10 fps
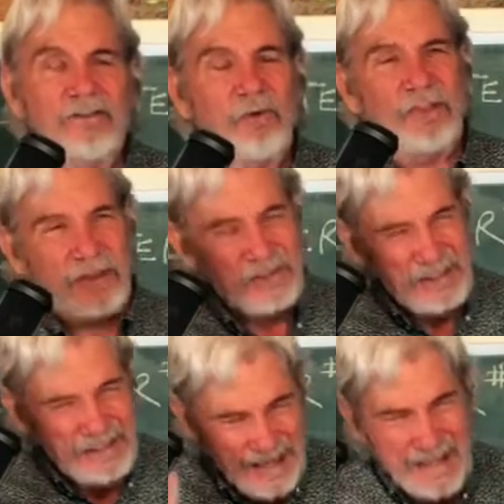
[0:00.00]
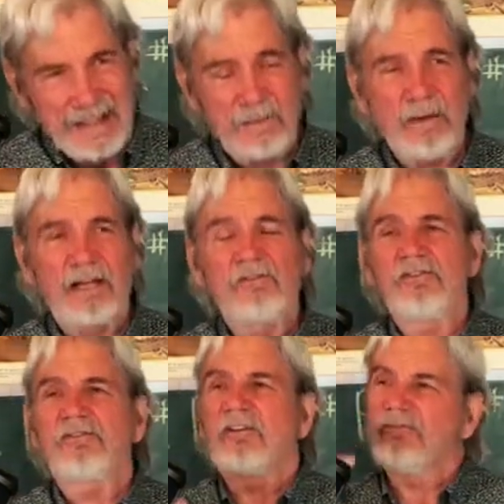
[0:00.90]
it's what they're saying about you,
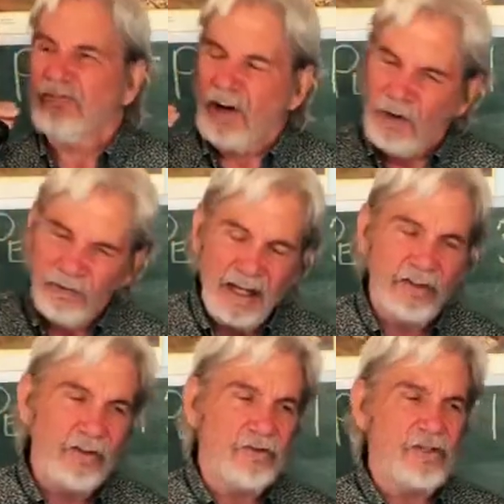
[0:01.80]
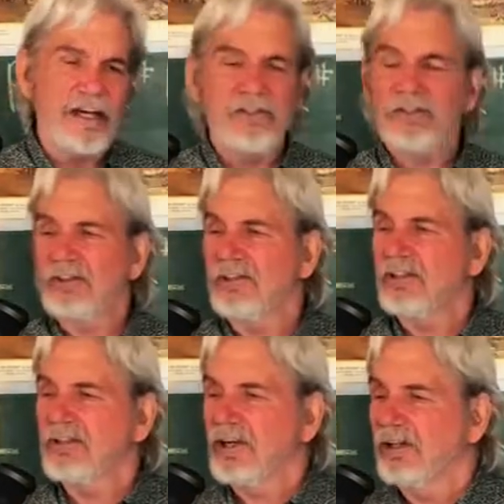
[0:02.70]
it's their false accusations,
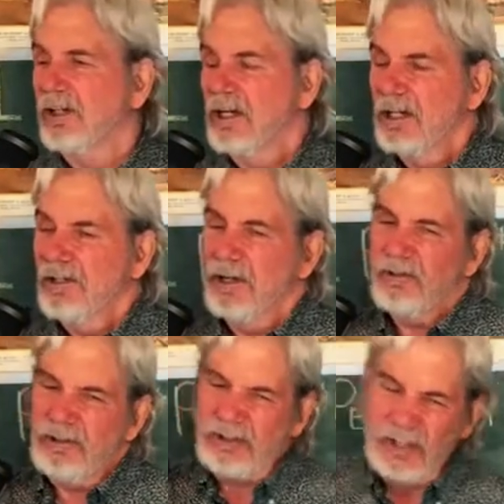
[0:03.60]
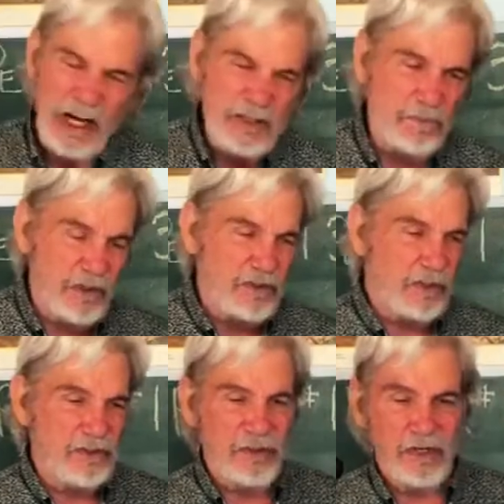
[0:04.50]
it's their, their judgments,
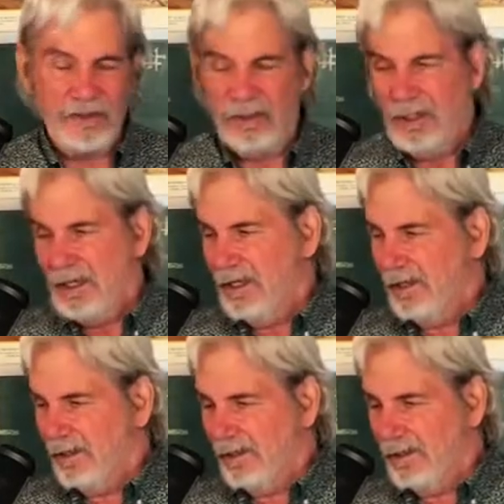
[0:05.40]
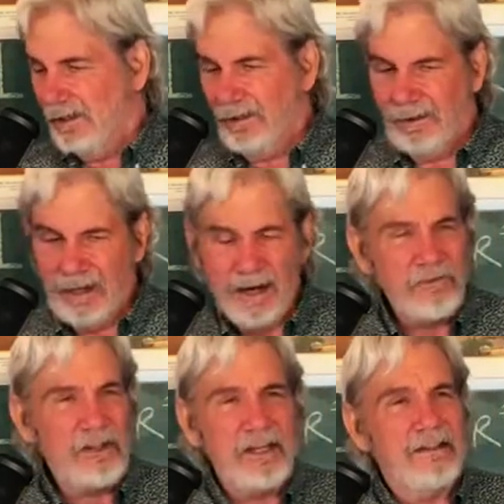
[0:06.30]
it's their uh, uh,
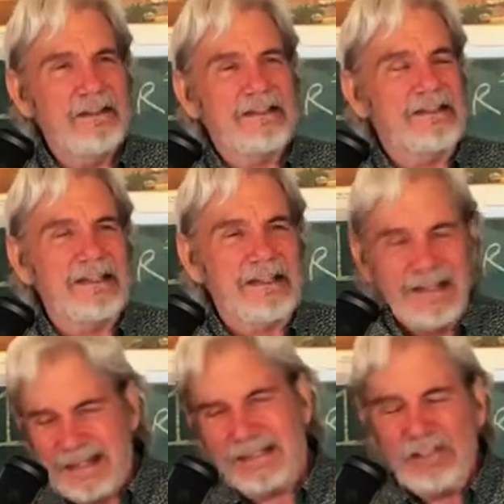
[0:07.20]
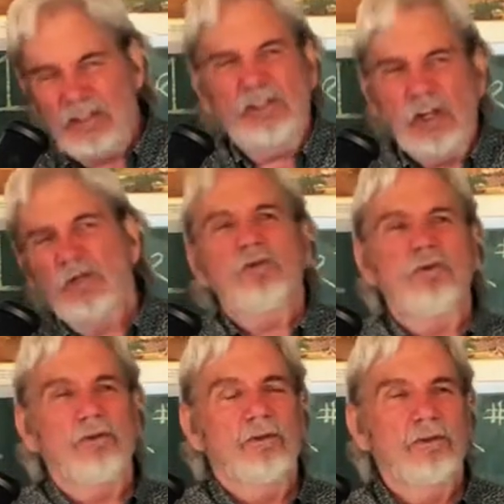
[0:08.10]
everything that, that they can
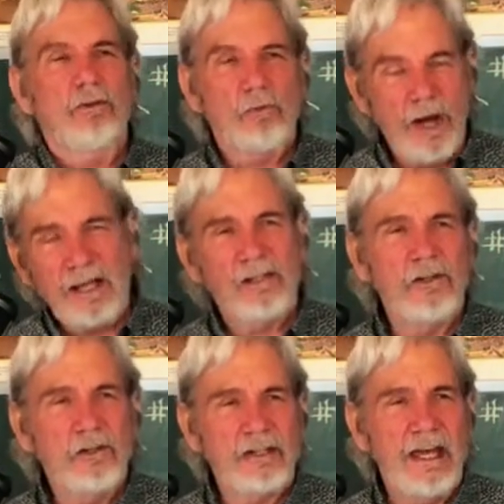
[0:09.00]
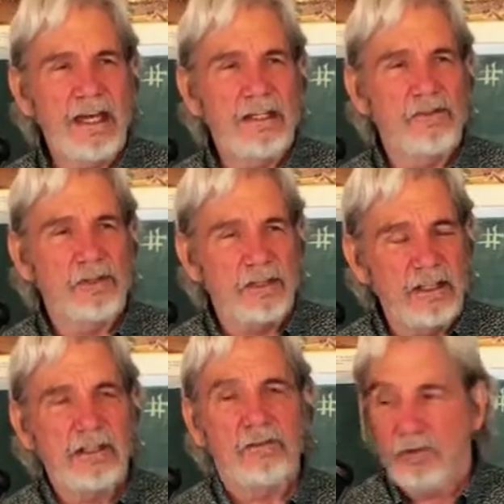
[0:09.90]
do to rattle your cage, to
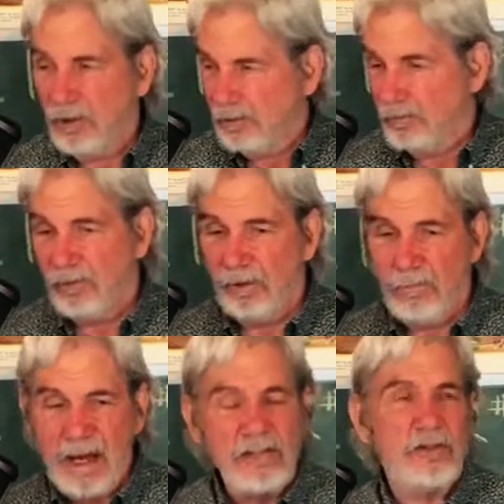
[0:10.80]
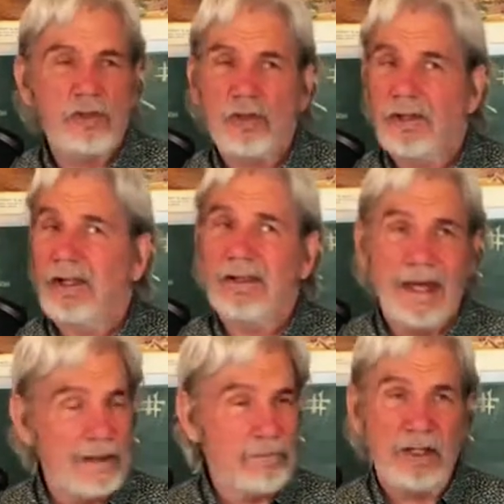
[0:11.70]
get to, to make sure the
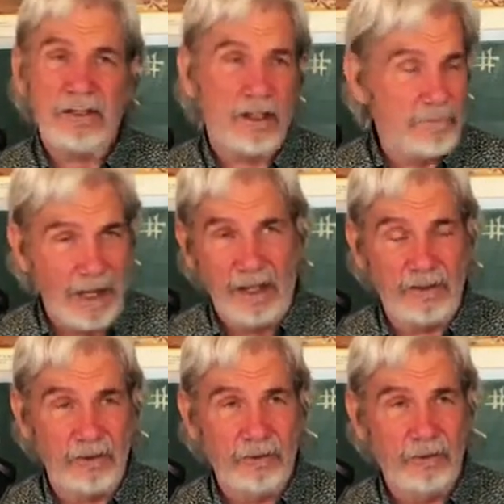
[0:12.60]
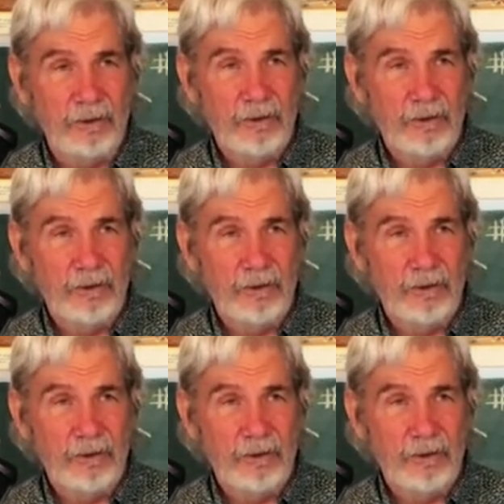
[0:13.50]
lamb doesn't come out of you.